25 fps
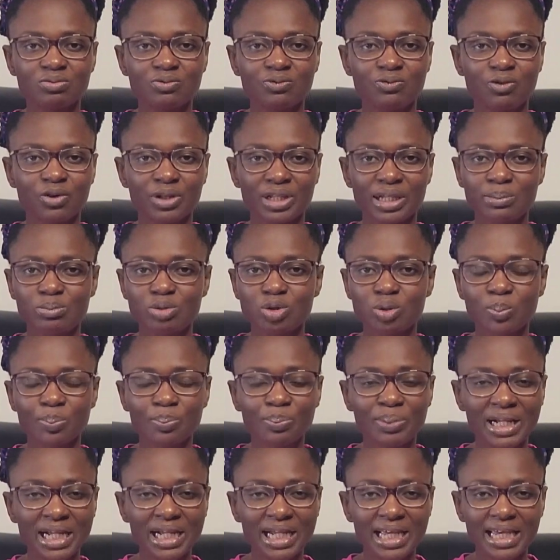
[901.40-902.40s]
for them to
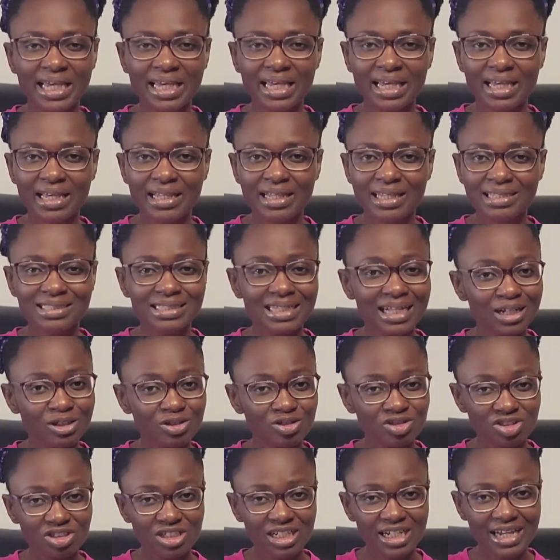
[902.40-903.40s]
play. This
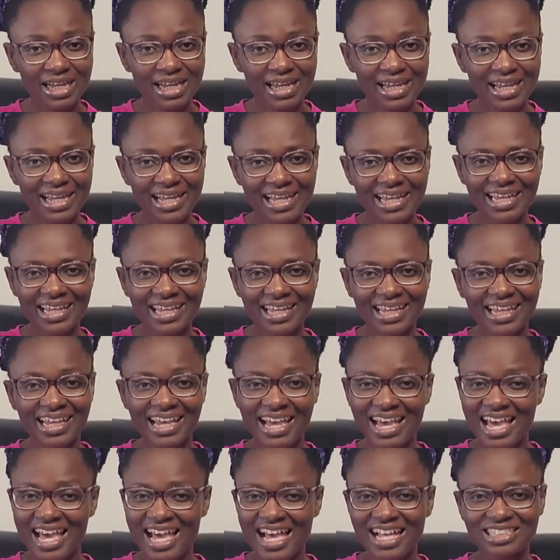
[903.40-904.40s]
country,
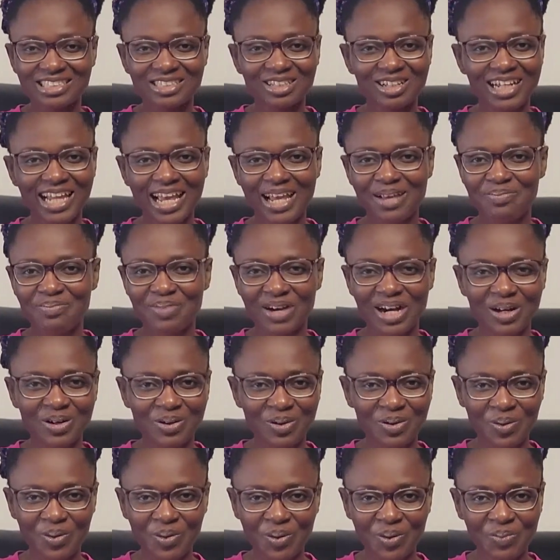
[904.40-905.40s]
it's not like back
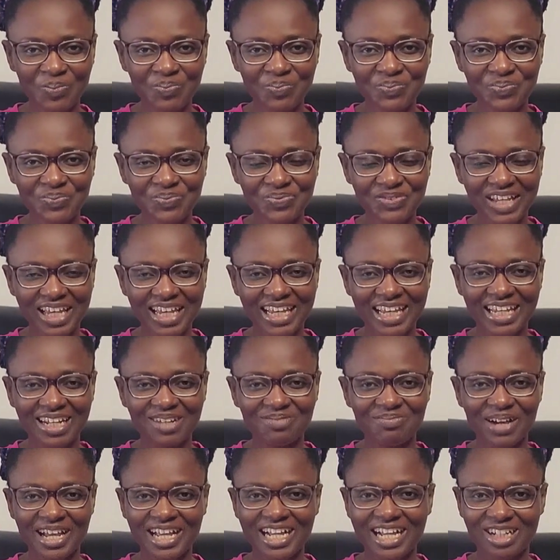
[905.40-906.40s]
home in
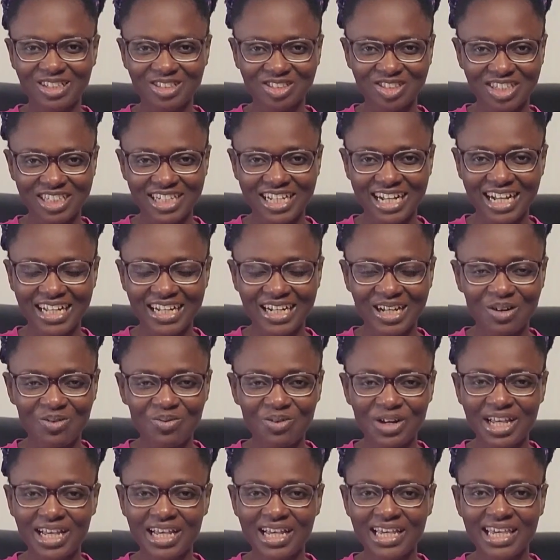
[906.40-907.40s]
my country, Ghana,
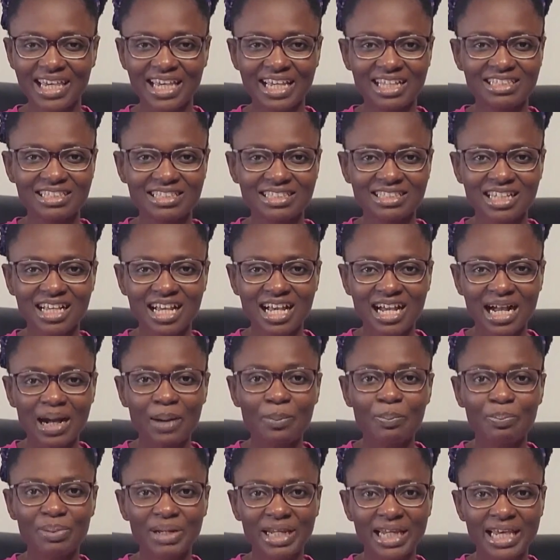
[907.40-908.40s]
where kids can
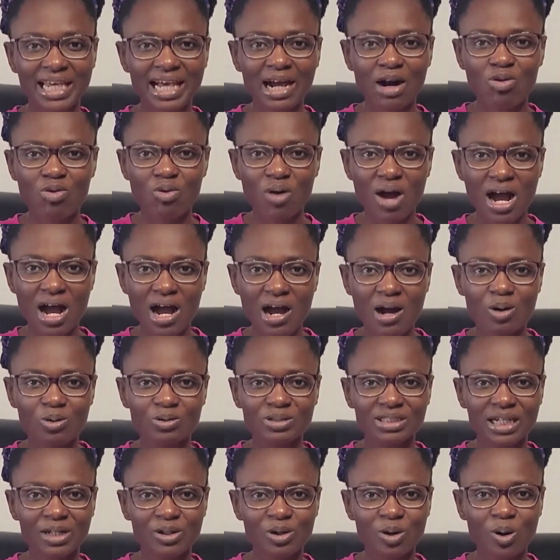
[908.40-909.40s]
play around
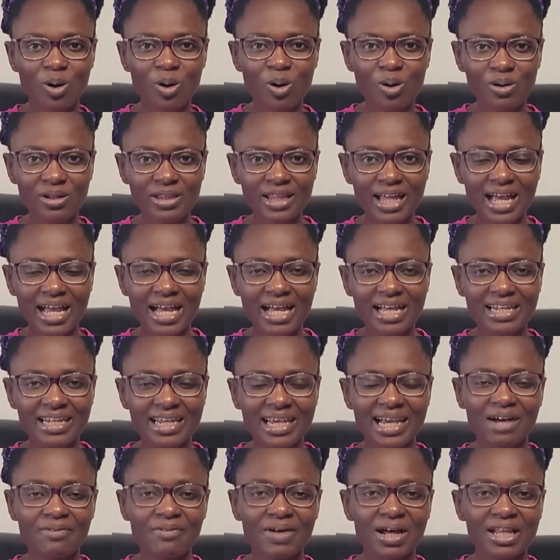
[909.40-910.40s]
and all that. They
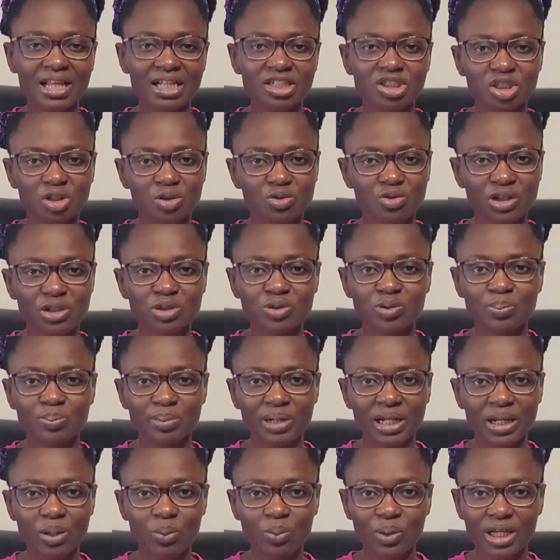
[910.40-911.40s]
have other children to
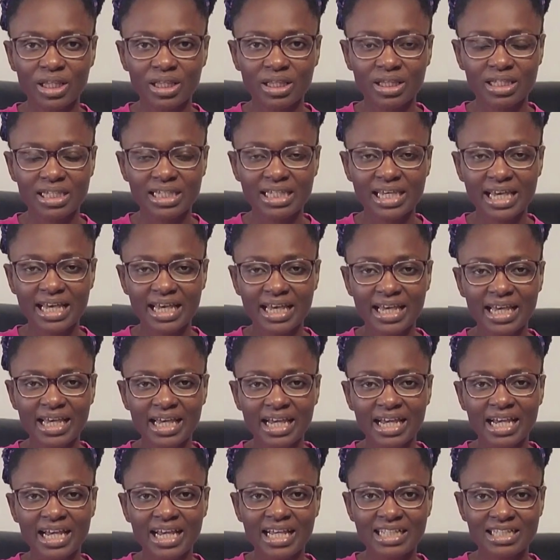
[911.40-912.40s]
play with. Here
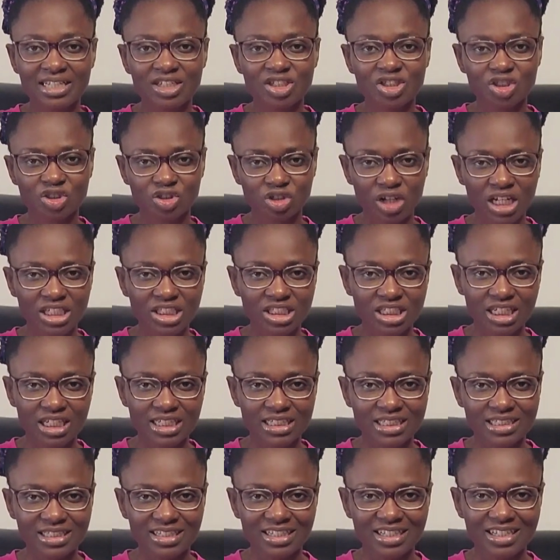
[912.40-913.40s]
it is
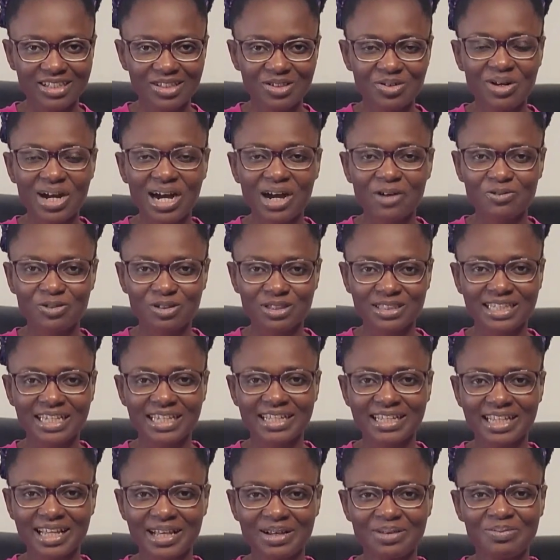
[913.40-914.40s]
structured. You have to
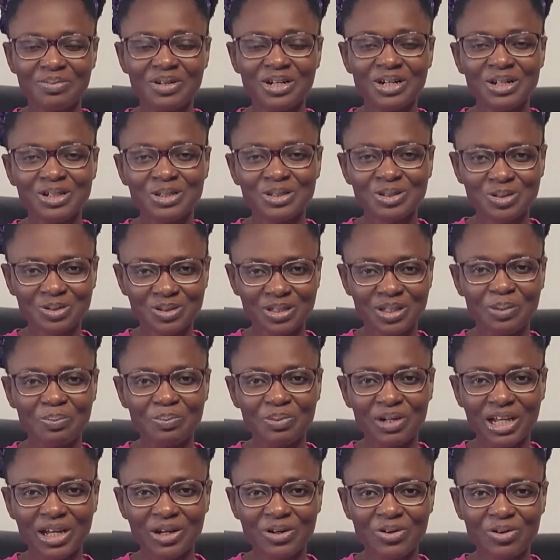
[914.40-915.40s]
take them to the
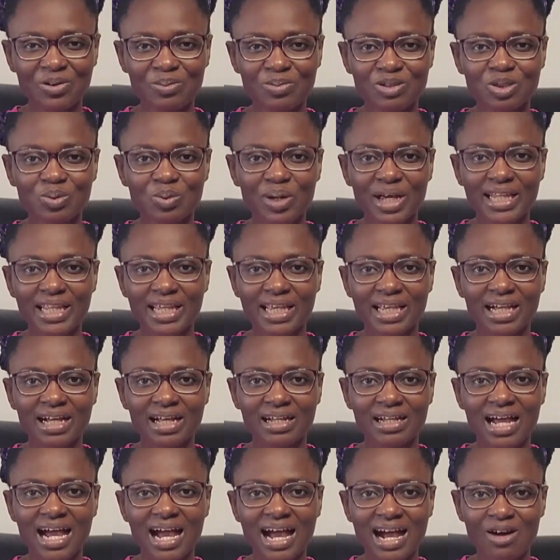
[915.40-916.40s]
play groups where they can
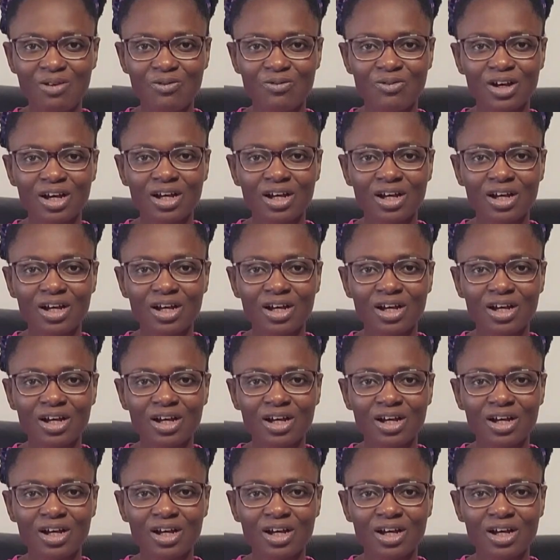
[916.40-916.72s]
have